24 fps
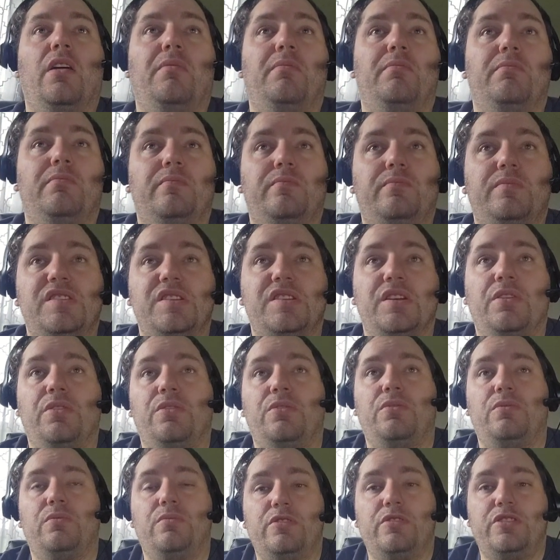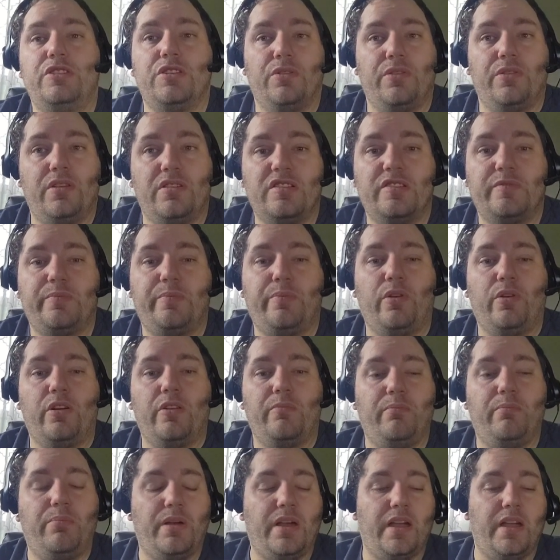So show your support
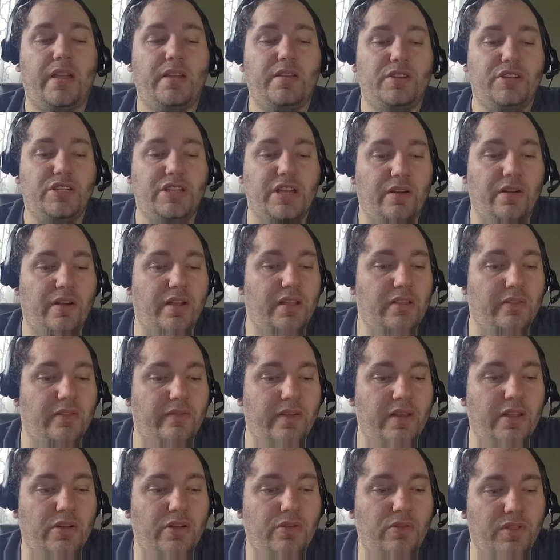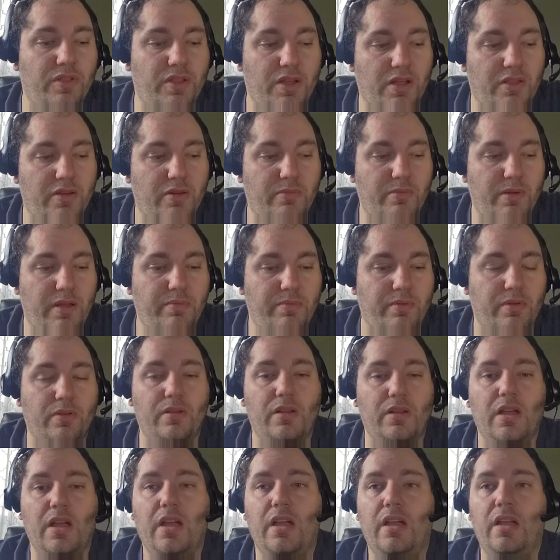by sharing the video with other people
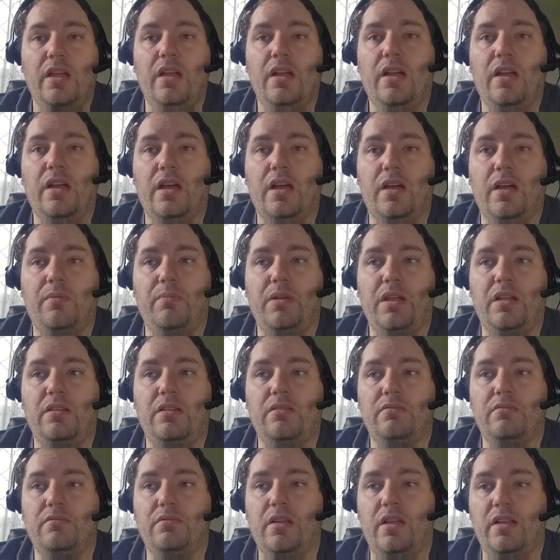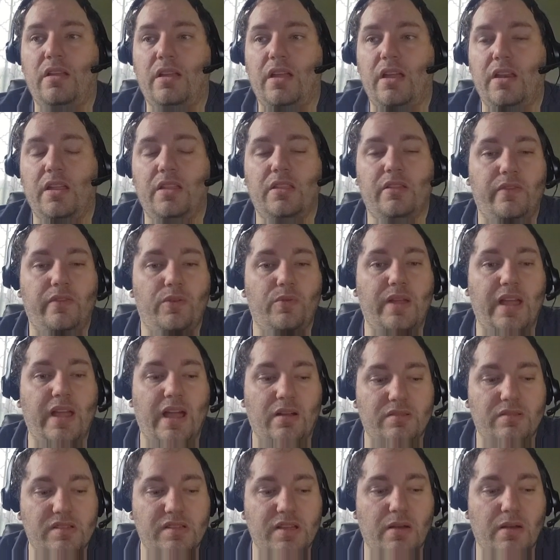and getting the view
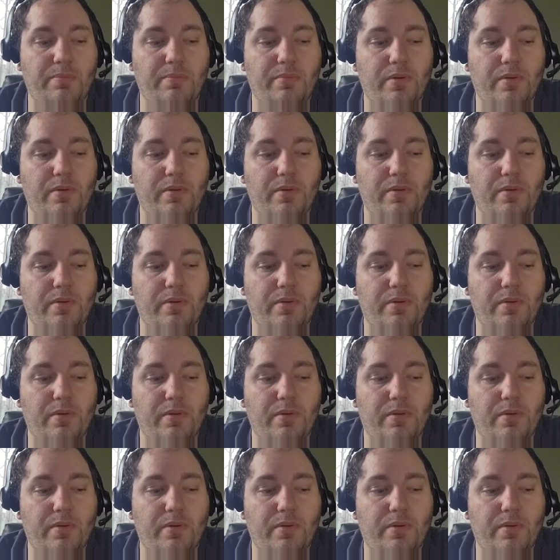counts up.